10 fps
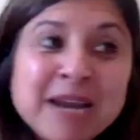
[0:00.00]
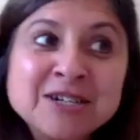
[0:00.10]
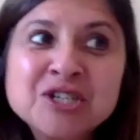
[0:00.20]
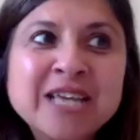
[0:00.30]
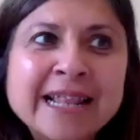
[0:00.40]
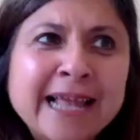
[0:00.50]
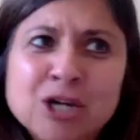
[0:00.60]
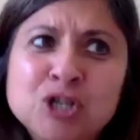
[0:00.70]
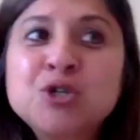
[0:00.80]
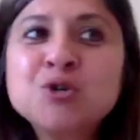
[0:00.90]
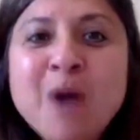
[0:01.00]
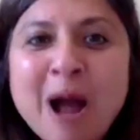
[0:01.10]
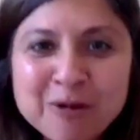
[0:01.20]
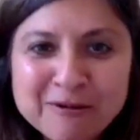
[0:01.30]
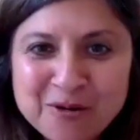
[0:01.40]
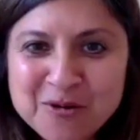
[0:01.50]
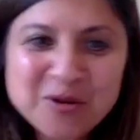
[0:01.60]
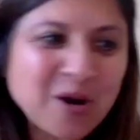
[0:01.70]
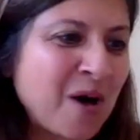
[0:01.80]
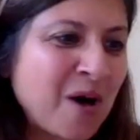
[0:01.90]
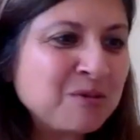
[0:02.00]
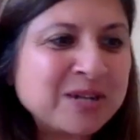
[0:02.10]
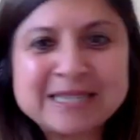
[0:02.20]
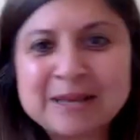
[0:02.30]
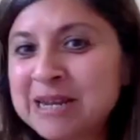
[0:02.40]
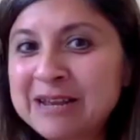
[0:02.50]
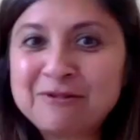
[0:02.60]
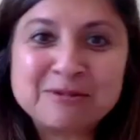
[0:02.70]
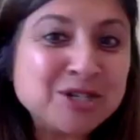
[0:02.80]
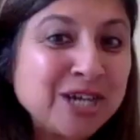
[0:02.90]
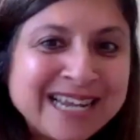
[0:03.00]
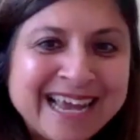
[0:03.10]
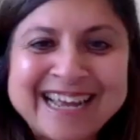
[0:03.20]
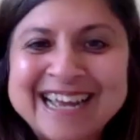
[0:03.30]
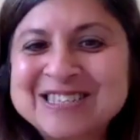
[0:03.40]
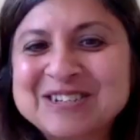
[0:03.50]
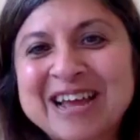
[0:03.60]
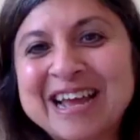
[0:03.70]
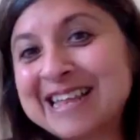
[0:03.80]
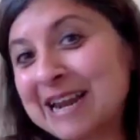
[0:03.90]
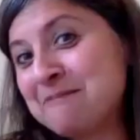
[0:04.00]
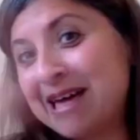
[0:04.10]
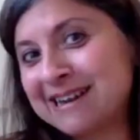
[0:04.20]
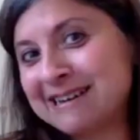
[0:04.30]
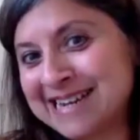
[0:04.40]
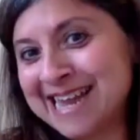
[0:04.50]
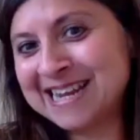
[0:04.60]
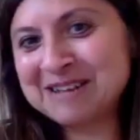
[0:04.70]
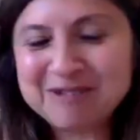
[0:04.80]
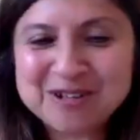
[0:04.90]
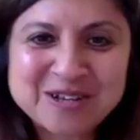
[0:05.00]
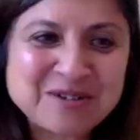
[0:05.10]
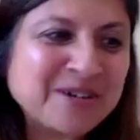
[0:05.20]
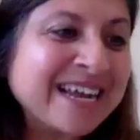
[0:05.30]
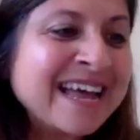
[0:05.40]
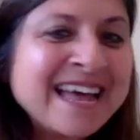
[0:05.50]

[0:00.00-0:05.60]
I just had like a 2-hour phone call with somebody from Chile yesterday that I met at Canadian Music Week